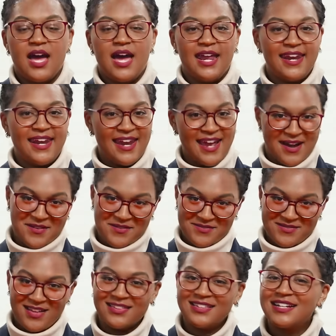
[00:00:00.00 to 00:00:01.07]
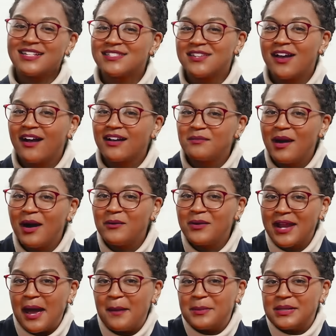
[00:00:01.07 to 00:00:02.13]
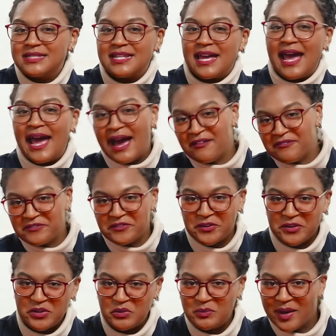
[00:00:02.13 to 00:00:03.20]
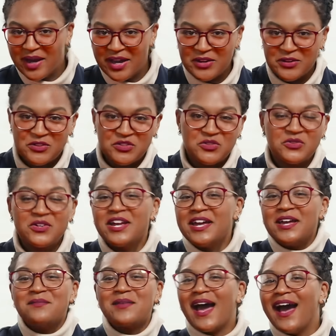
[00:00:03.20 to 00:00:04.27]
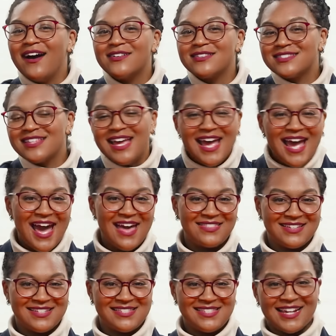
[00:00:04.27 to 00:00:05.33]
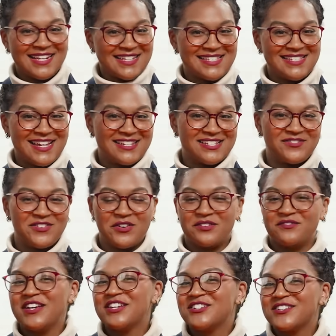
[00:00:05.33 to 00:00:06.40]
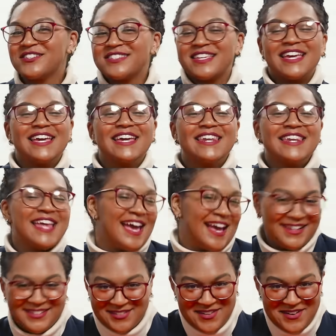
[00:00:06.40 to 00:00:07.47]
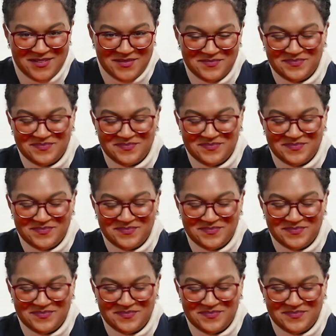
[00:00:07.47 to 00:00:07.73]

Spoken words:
Now, let's talk about what happens after you buy your dream house and the second stage of your adventures in escrow.